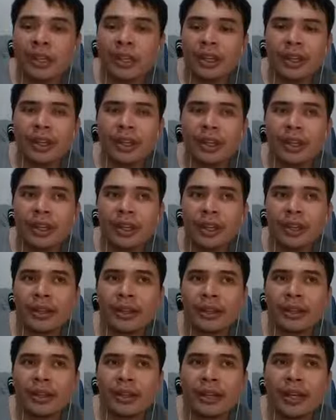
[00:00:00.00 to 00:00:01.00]
and
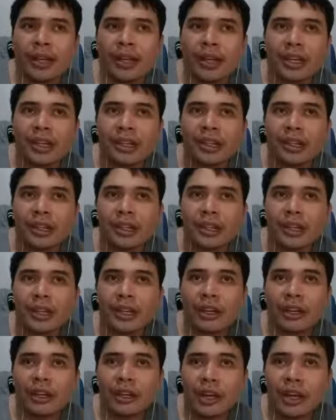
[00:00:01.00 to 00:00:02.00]
then the guy is
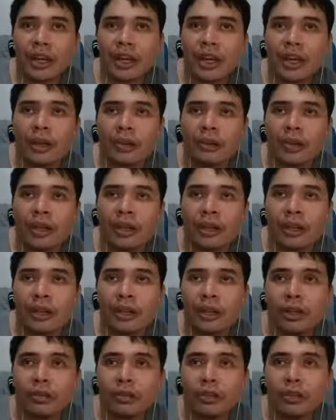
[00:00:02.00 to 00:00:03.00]
like, "Hi, my
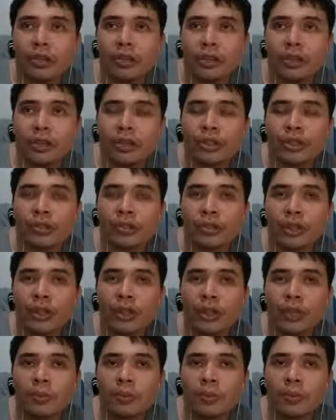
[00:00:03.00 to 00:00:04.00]
name is
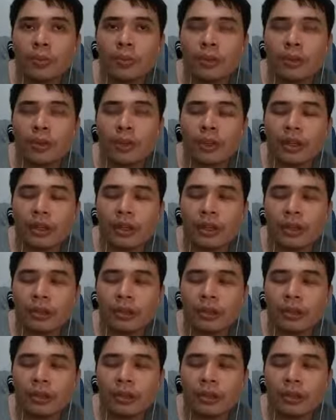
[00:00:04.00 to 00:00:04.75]
Philip. Uh,